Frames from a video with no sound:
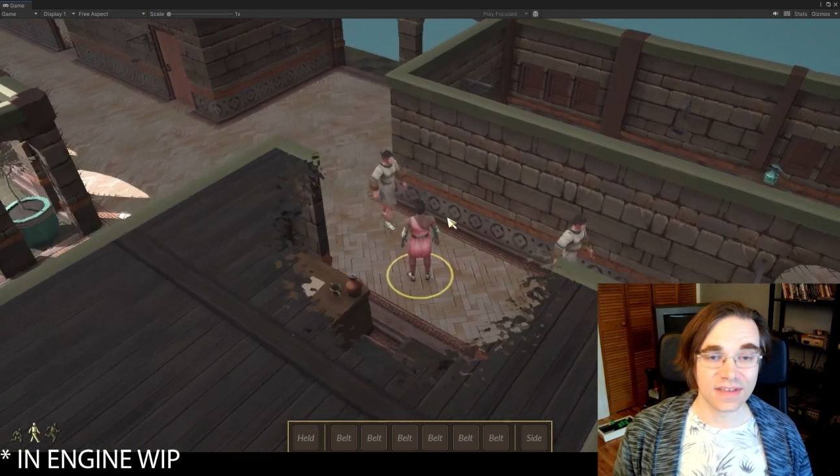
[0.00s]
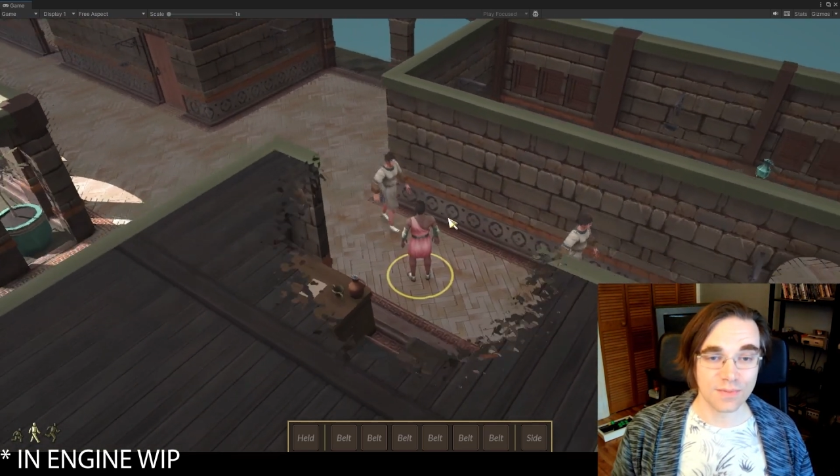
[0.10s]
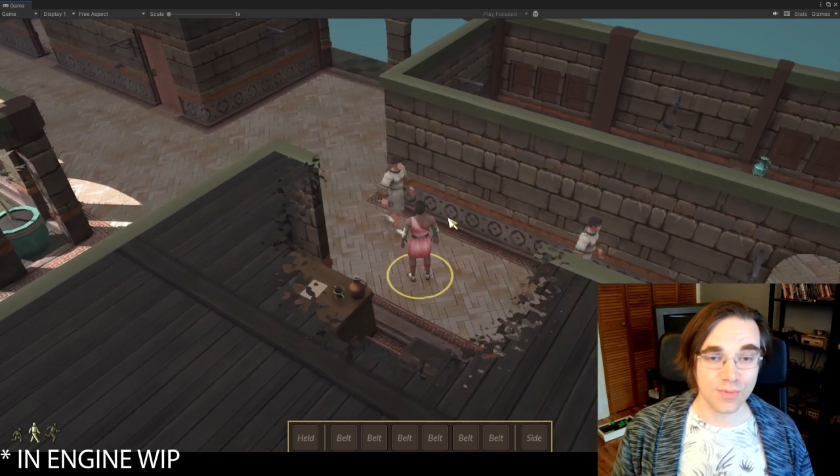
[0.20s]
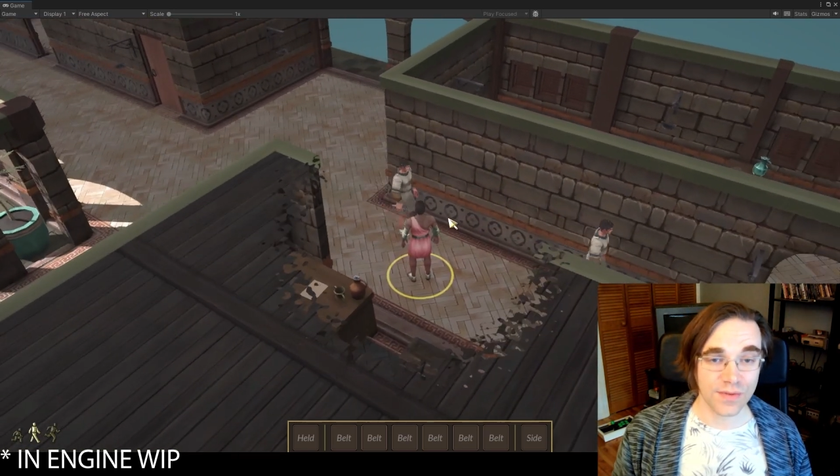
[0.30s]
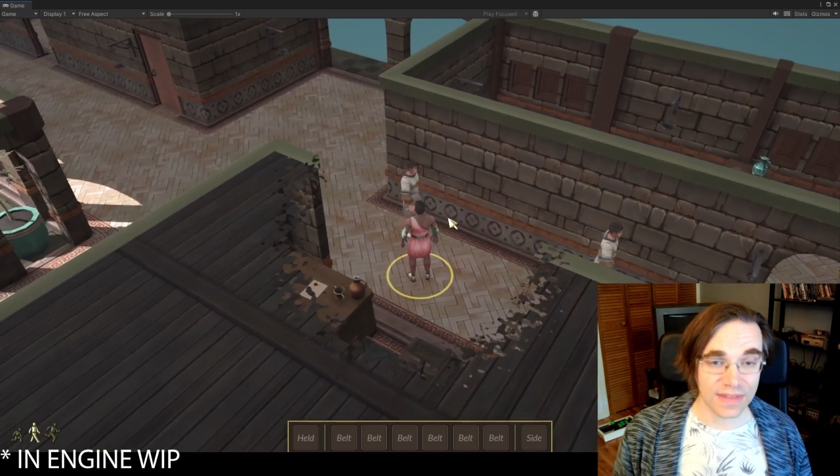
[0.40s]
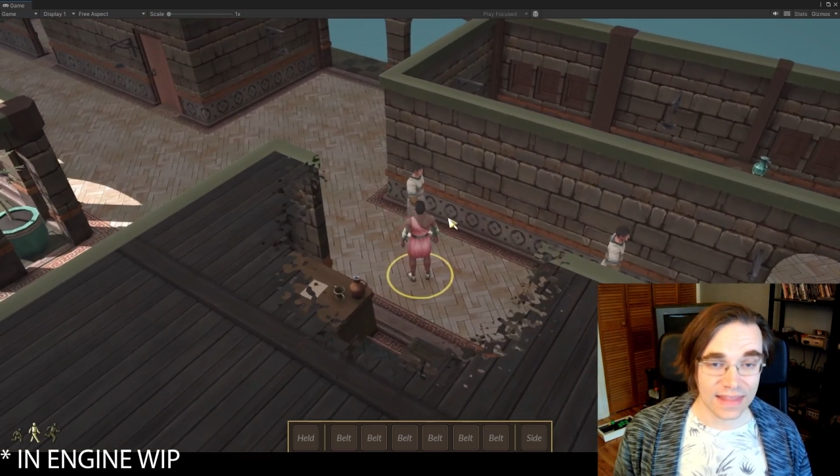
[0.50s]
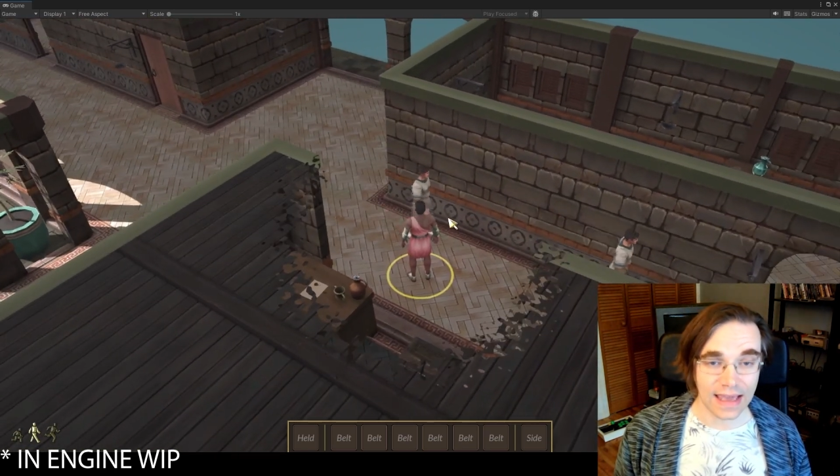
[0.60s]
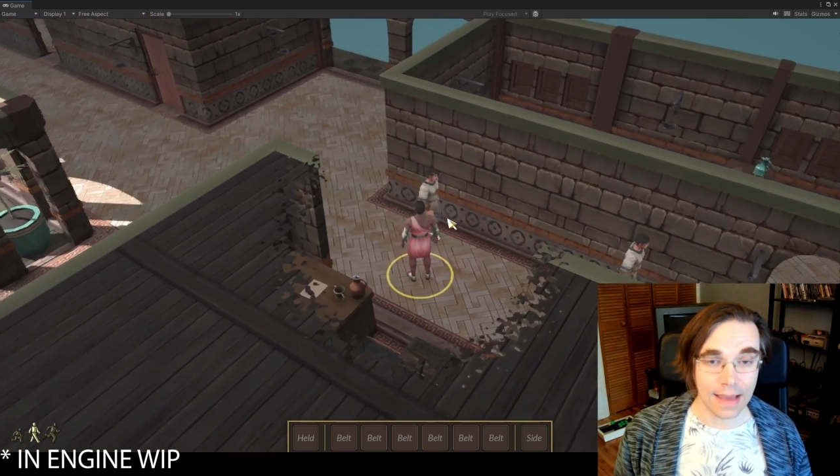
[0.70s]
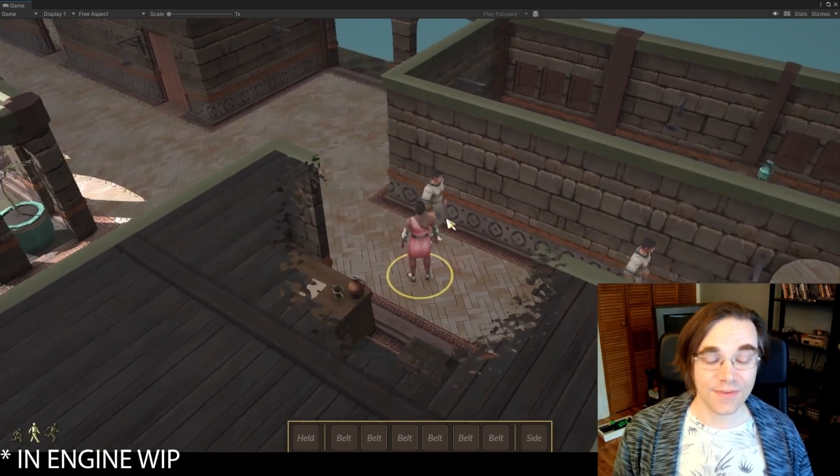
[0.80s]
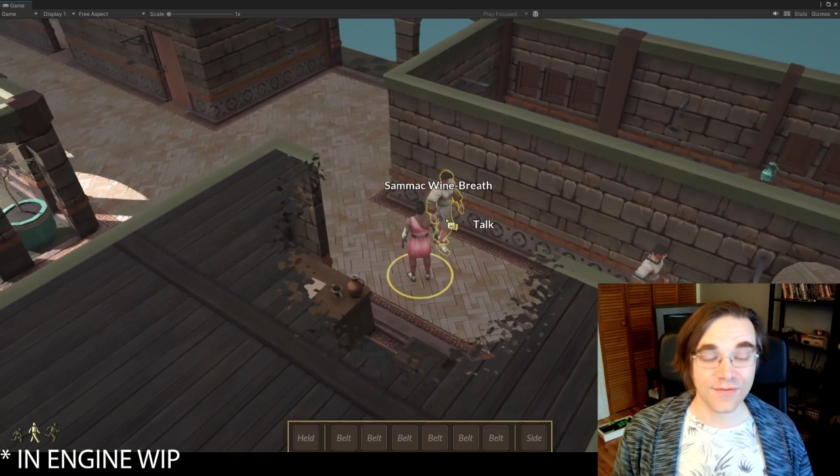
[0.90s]
and improving the
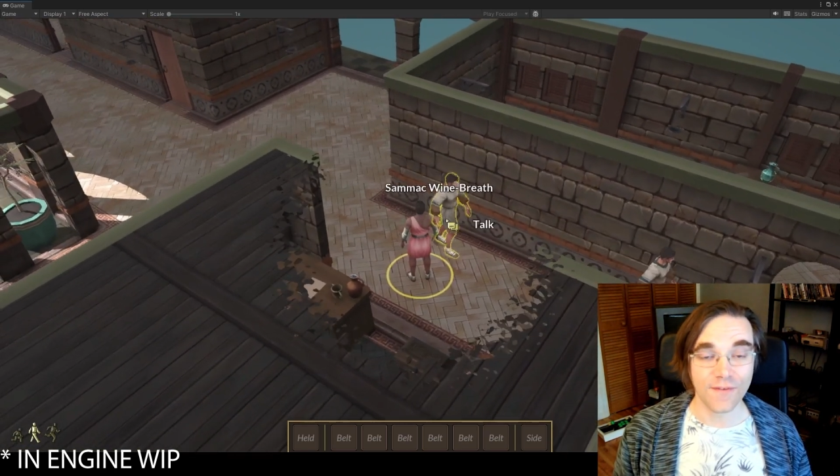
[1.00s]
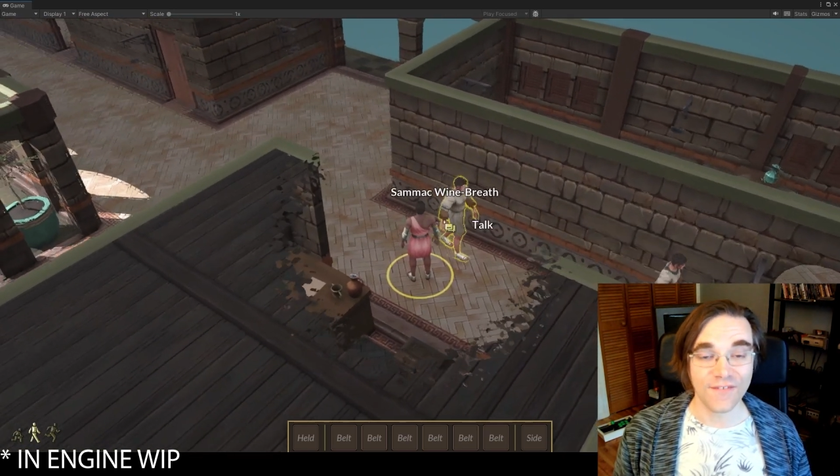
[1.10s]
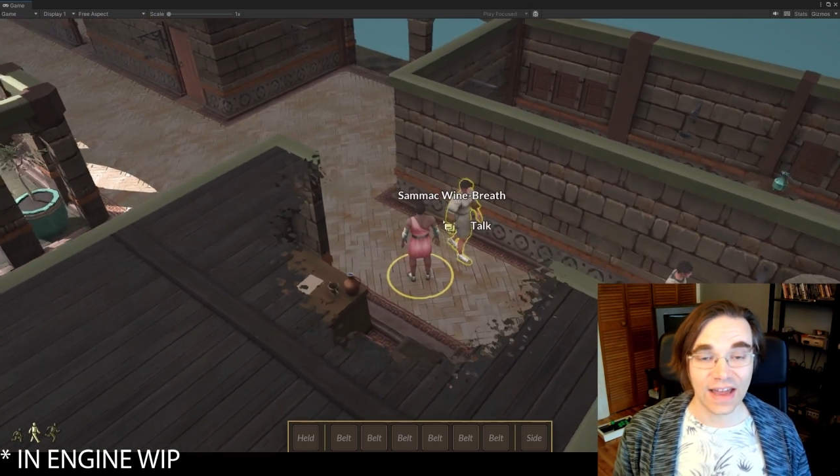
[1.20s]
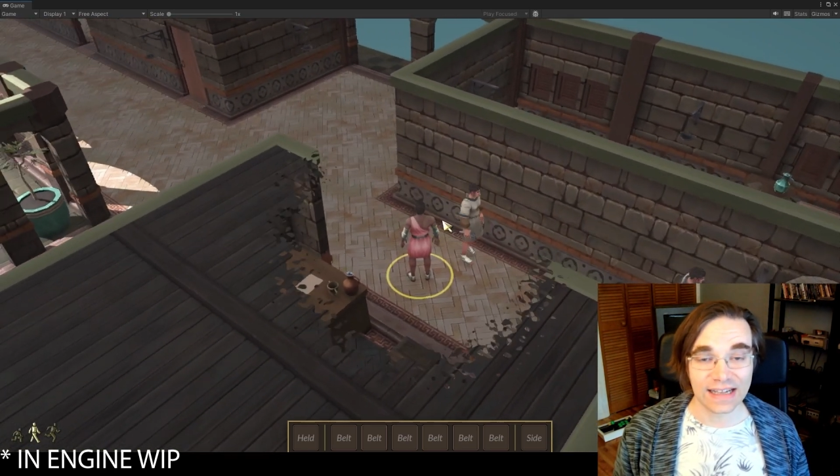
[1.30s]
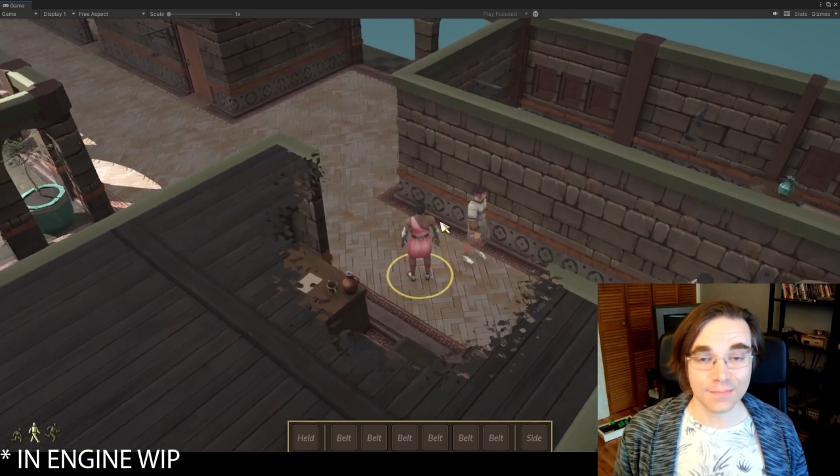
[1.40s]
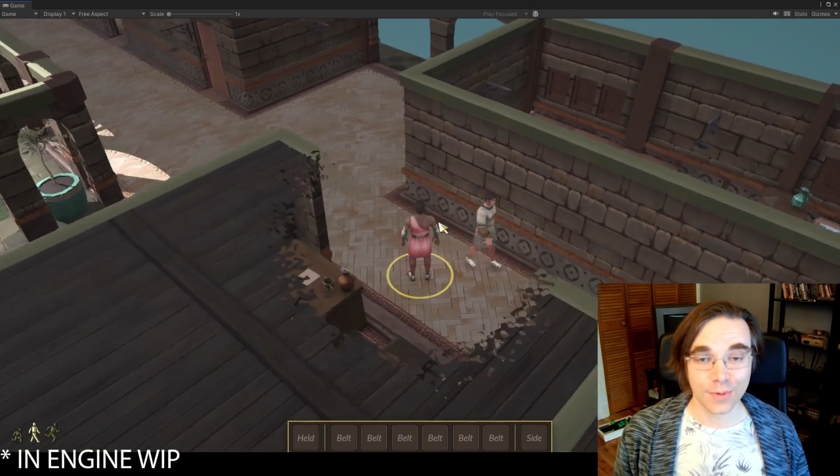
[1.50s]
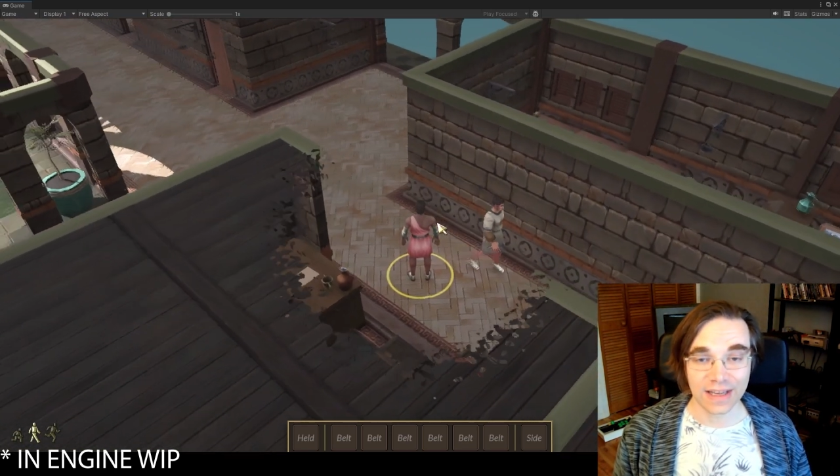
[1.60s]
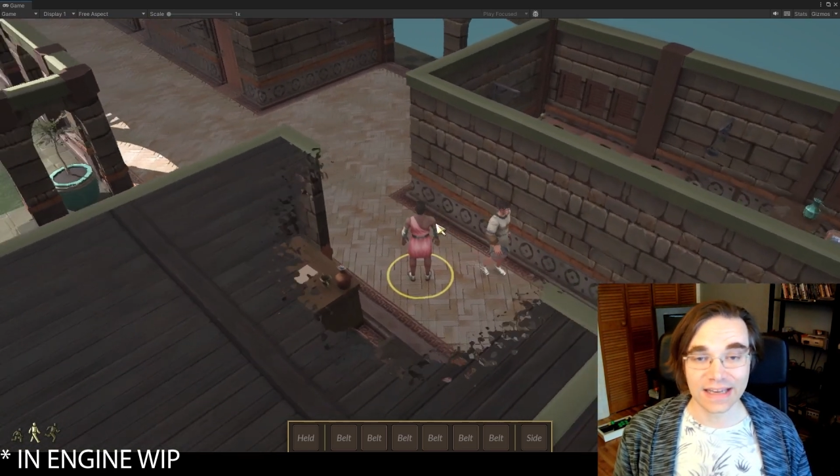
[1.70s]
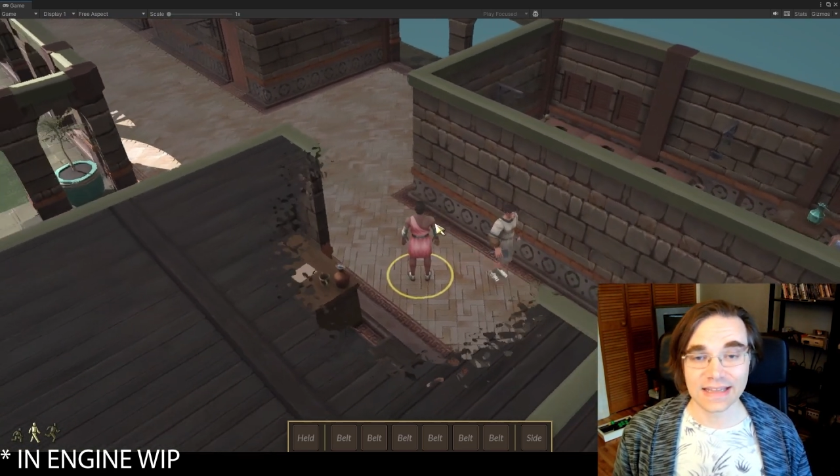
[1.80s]
game before finally putting it